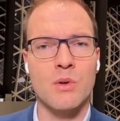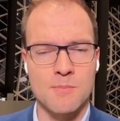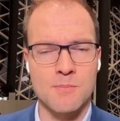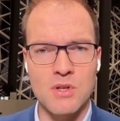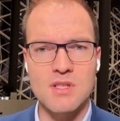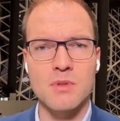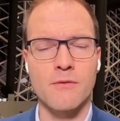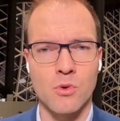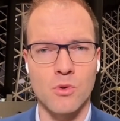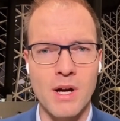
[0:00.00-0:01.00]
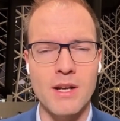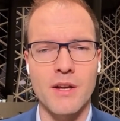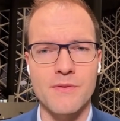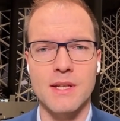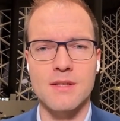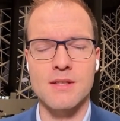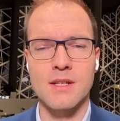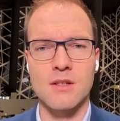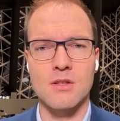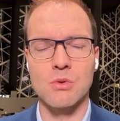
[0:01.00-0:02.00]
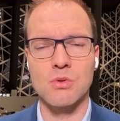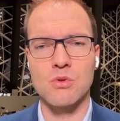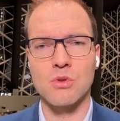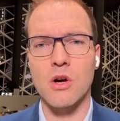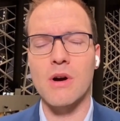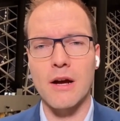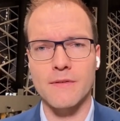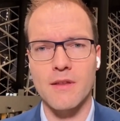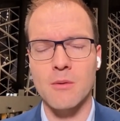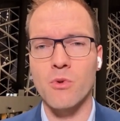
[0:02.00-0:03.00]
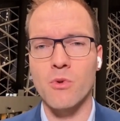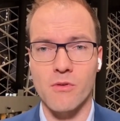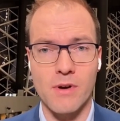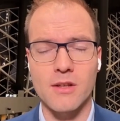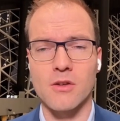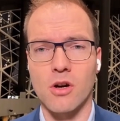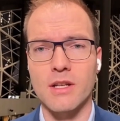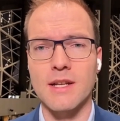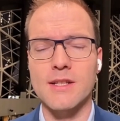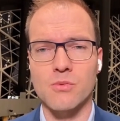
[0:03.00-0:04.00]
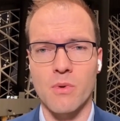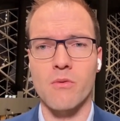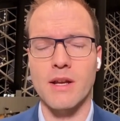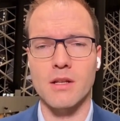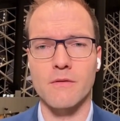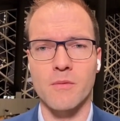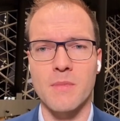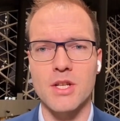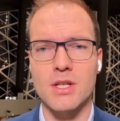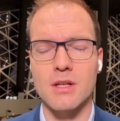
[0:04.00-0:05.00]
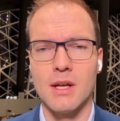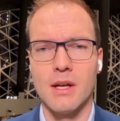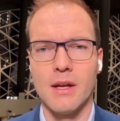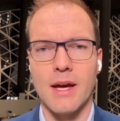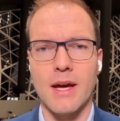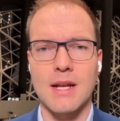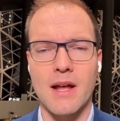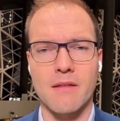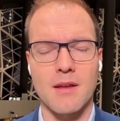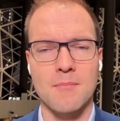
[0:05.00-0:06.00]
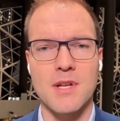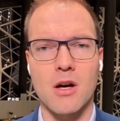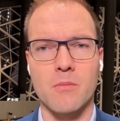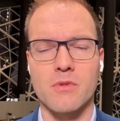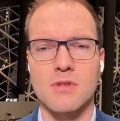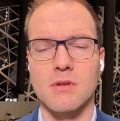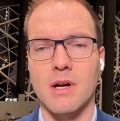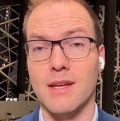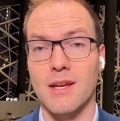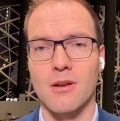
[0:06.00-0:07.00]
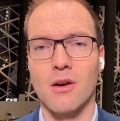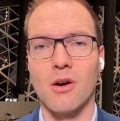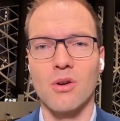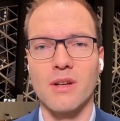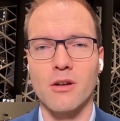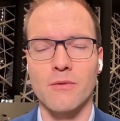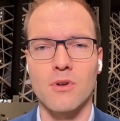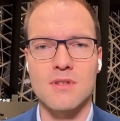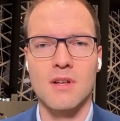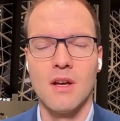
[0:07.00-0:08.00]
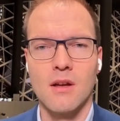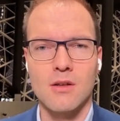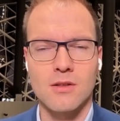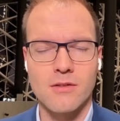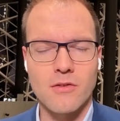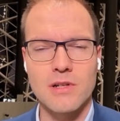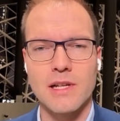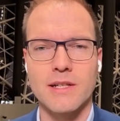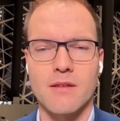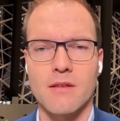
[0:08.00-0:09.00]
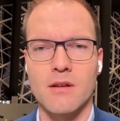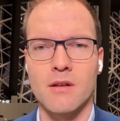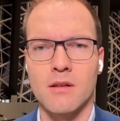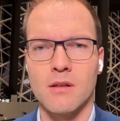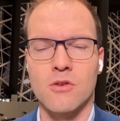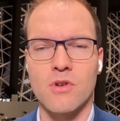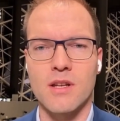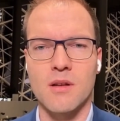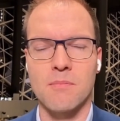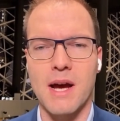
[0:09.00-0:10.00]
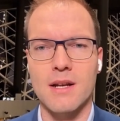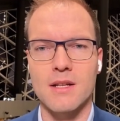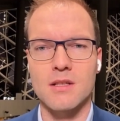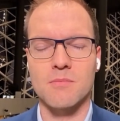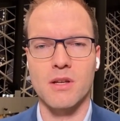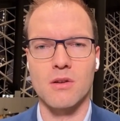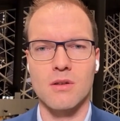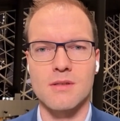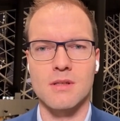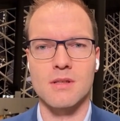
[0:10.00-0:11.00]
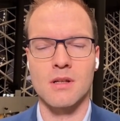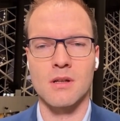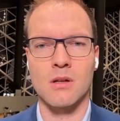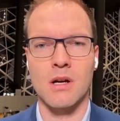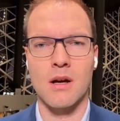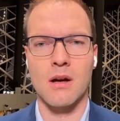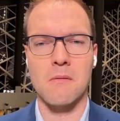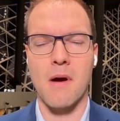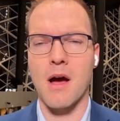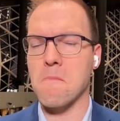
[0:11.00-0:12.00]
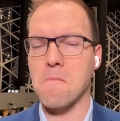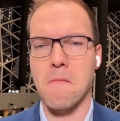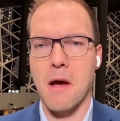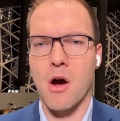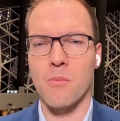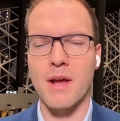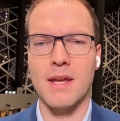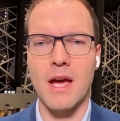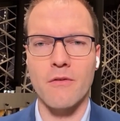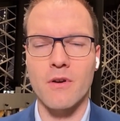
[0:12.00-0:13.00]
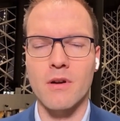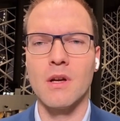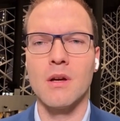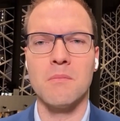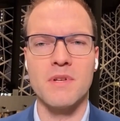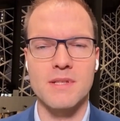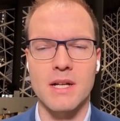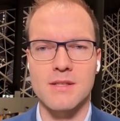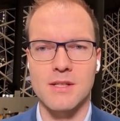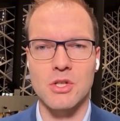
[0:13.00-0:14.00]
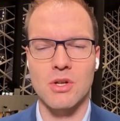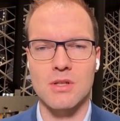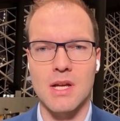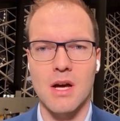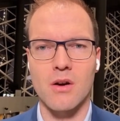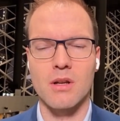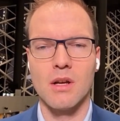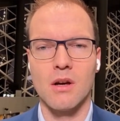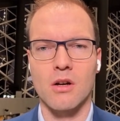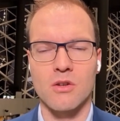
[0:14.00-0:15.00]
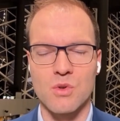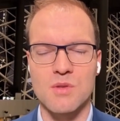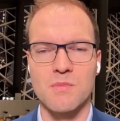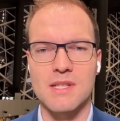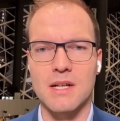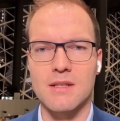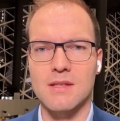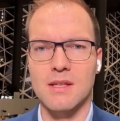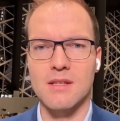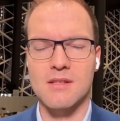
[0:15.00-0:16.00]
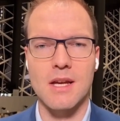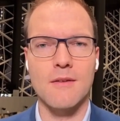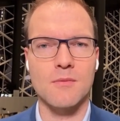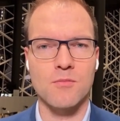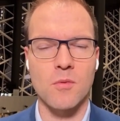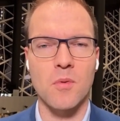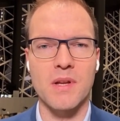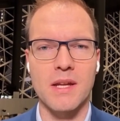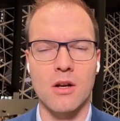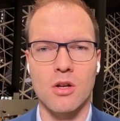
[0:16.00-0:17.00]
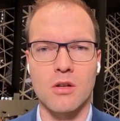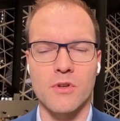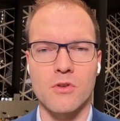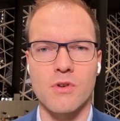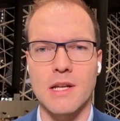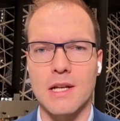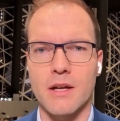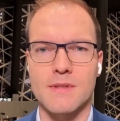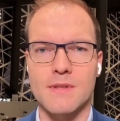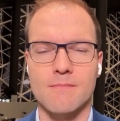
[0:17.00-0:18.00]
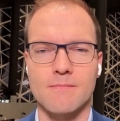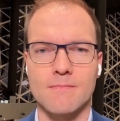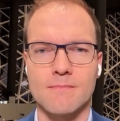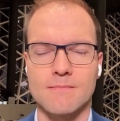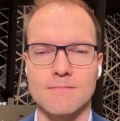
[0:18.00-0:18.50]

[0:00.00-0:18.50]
So it's possible for one F-16 to go after them with the right coordinates, with the right information, and hunt them down. So I can only, of course, congratulate the Ukrainian pilot, because how many ever missiles he shot down, or cruise missiles, he saved probably a lot of Ukrainian lives.